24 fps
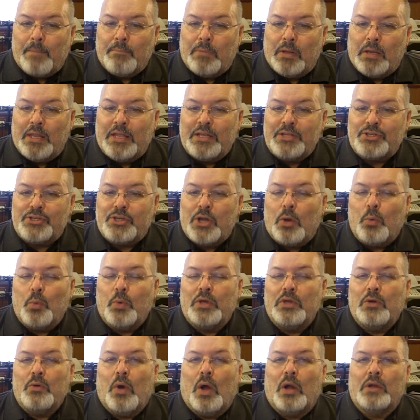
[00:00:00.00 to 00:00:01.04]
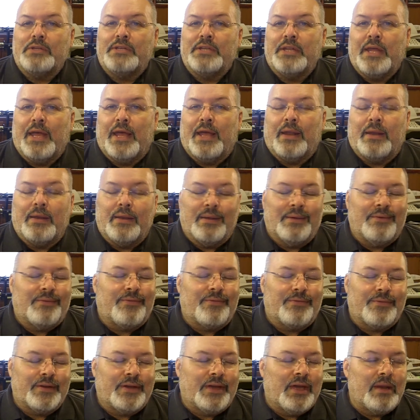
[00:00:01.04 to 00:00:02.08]
But let's start where you are today.
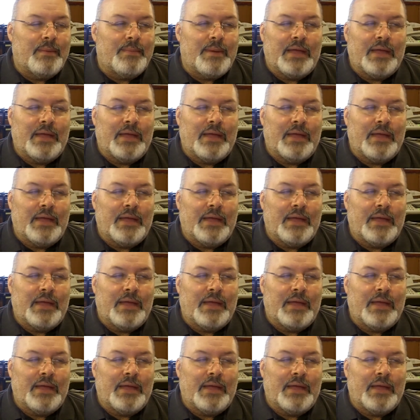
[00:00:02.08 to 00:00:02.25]
Forget